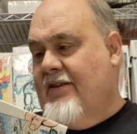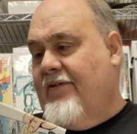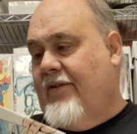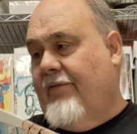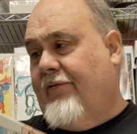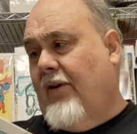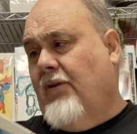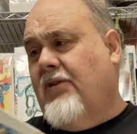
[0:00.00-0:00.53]
The
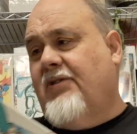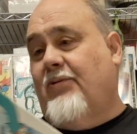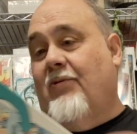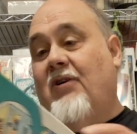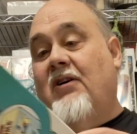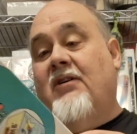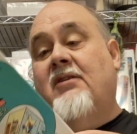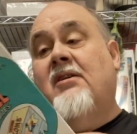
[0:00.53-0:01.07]
first
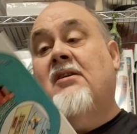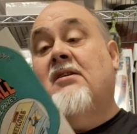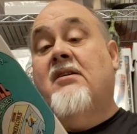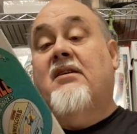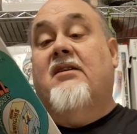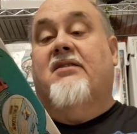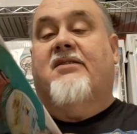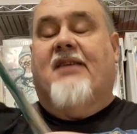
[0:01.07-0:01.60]
one
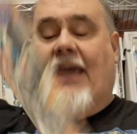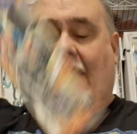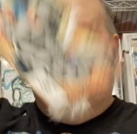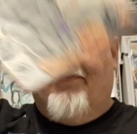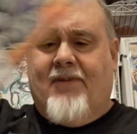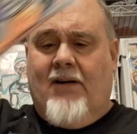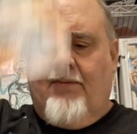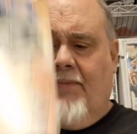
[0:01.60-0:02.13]
is
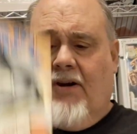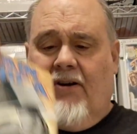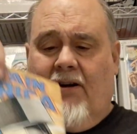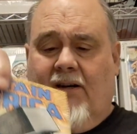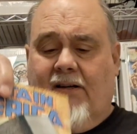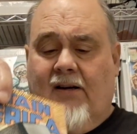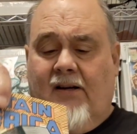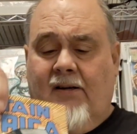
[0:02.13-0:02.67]
Captain
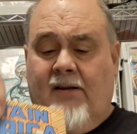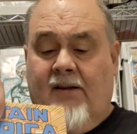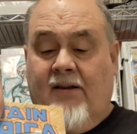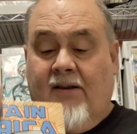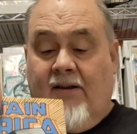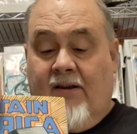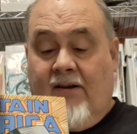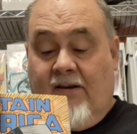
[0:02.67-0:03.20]
America
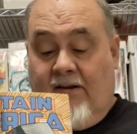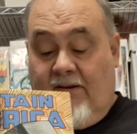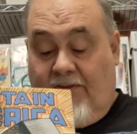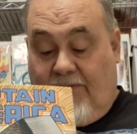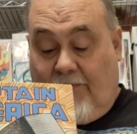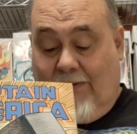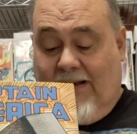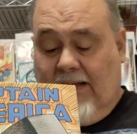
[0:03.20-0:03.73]

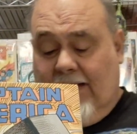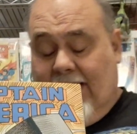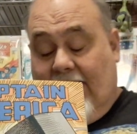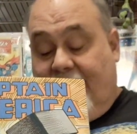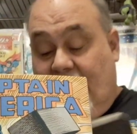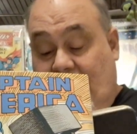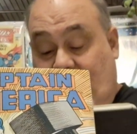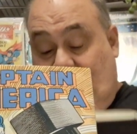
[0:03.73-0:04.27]

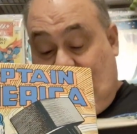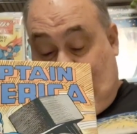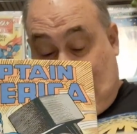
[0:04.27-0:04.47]
311.